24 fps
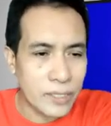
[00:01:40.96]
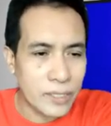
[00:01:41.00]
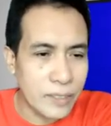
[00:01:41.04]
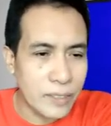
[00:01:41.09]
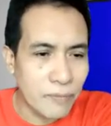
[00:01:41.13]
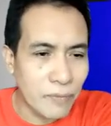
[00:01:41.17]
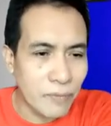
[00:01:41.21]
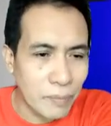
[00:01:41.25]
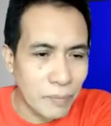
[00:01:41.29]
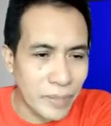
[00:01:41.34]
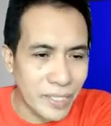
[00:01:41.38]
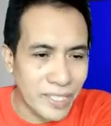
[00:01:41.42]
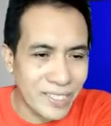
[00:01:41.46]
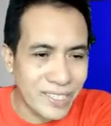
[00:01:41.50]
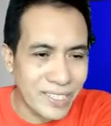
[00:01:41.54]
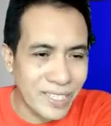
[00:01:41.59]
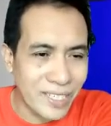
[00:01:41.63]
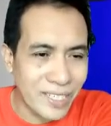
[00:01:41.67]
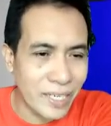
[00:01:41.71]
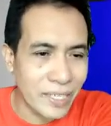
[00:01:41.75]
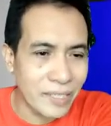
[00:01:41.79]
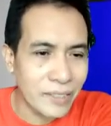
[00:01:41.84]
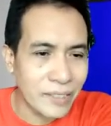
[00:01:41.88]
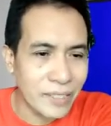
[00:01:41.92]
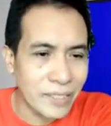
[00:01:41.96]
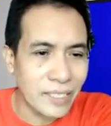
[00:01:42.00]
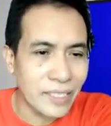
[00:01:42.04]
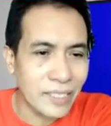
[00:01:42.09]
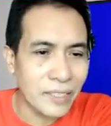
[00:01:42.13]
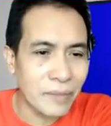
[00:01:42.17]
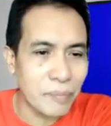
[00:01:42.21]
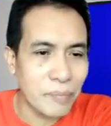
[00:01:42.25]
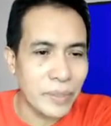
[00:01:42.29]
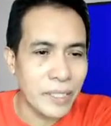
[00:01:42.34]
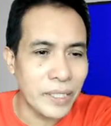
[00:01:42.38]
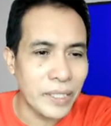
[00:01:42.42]
divided by 10
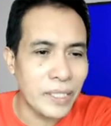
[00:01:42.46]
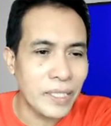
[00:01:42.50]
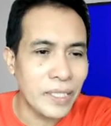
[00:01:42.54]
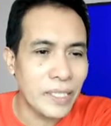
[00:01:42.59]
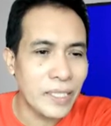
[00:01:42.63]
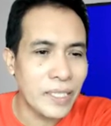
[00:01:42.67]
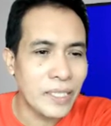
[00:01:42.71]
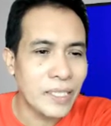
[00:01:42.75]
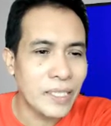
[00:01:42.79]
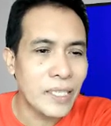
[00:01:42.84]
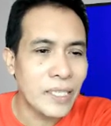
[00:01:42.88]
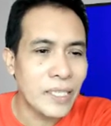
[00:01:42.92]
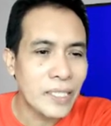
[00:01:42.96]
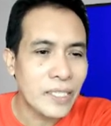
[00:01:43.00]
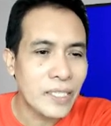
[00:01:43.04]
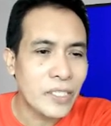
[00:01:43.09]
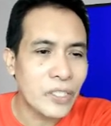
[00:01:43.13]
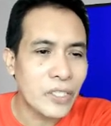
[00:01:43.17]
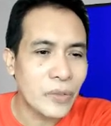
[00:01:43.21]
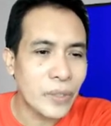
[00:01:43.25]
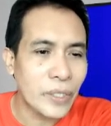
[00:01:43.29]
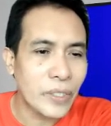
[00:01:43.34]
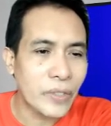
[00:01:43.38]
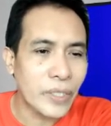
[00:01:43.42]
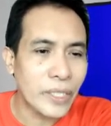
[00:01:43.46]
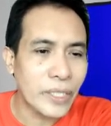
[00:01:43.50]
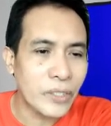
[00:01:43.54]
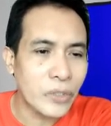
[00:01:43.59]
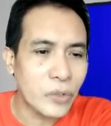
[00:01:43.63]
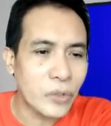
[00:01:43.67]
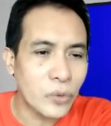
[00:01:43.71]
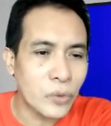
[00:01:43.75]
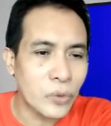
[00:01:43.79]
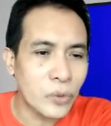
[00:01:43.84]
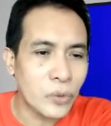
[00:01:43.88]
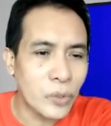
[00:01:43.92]
cannot be, so we're going
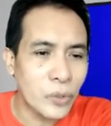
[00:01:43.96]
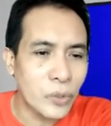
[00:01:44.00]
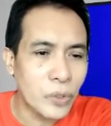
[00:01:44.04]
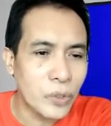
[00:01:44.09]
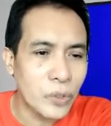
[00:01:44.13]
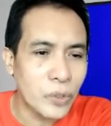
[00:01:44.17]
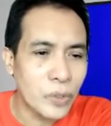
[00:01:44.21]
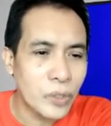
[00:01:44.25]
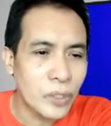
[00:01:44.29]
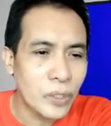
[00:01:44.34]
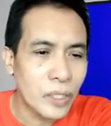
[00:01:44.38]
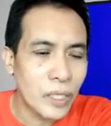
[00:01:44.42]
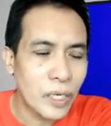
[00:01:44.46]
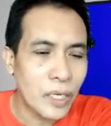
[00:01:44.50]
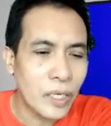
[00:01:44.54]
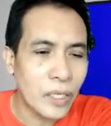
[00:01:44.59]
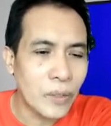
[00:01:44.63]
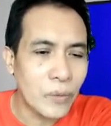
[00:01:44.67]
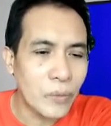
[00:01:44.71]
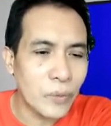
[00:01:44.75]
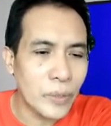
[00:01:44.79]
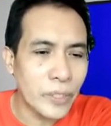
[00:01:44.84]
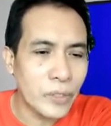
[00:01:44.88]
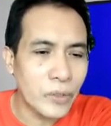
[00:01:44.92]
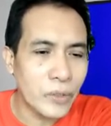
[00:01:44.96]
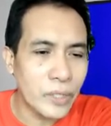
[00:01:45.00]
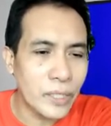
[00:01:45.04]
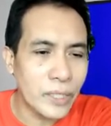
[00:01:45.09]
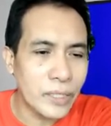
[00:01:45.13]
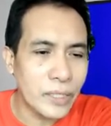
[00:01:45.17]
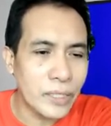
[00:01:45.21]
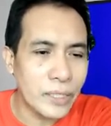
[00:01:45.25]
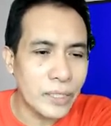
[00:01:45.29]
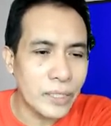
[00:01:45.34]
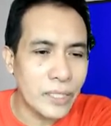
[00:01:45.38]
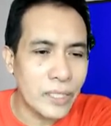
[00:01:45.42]
to we know
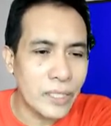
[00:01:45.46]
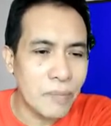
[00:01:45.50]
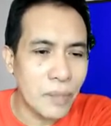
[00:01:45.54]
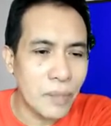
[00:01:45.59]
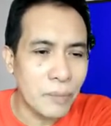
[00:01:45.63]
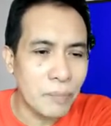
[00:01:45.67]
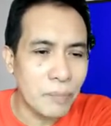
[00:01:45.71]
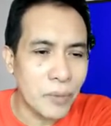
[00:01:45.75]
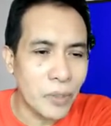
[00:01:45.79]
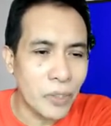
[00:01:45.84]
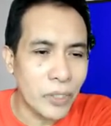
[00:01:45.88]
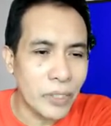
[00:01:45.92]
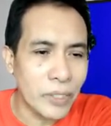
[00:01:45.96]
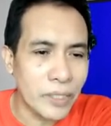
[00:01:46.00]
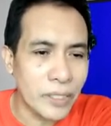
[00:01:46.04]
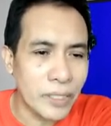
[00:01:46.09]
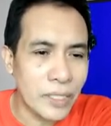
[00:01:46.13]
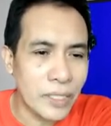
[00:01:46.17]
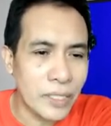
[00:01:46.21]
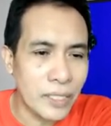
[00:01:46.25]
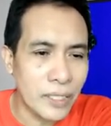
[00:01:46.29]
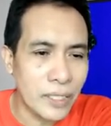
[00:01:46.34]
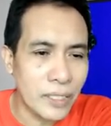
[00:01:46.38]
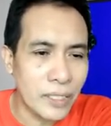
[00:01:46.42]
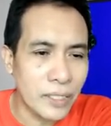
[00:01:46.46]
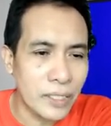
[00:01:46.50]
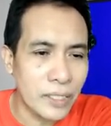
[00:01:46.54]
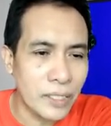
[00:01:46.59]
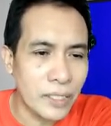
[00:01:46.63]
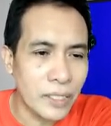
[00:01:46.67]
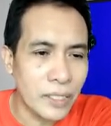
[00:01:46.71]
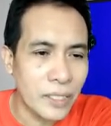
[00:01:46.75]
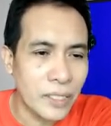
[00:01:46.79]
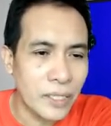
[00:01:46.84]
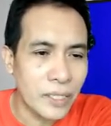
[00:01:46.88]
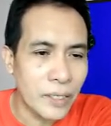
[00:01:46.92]
that the decimal point is
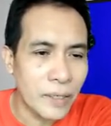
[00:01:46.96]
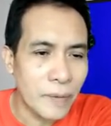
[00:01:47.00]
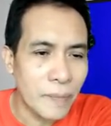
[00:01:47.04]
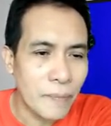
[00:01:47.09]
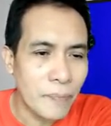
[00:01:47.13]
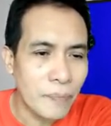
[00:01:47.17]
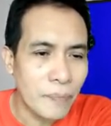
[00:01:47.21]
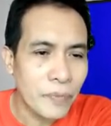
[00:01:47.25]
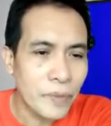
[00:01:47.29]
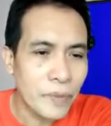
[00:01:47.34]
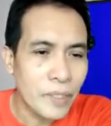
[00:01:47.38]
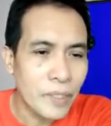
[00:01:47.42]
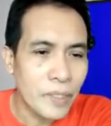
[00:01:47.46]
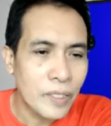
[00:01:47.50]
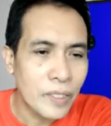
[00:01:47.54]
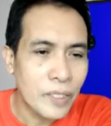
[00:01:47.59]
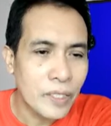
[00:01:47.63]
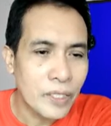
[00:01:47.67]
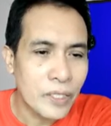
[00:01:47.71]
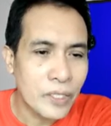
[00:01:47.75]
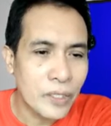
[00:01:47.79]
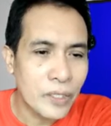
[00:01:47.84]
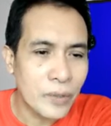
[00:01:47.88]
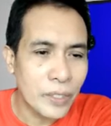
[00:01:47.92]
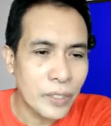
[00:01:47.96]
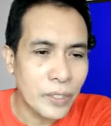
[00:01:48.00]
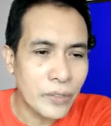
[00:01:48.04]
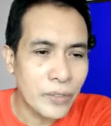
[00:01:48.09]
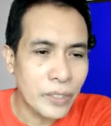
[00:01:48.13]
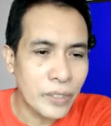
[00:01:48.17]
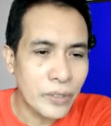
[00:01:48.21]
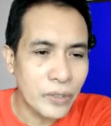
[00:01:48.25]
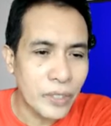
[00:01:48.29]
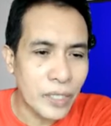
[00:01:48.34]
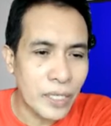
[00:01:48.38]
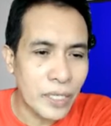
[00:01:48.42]
here. So we're
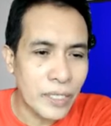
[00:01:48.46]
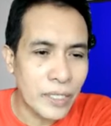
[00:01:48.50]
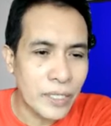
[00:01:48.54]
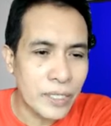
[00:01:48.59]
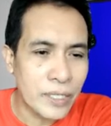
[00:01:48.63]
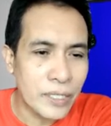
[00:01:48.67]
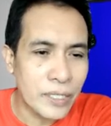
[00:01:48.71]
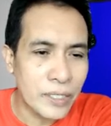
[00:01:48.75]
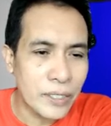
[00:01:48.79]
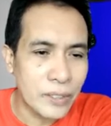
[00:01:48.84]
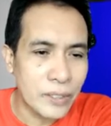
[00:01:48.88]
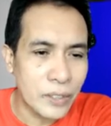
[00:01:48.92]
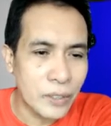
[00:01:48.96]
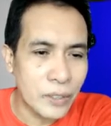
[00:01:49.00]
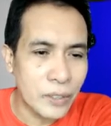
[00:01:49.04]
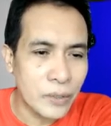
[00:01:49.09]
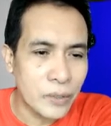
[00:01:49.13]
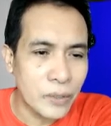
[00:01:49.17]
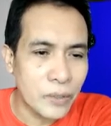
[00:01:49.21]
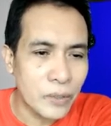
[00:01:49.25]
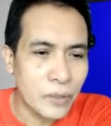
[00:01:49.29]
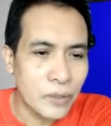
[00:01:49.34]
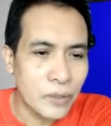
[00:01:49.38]
going to add 0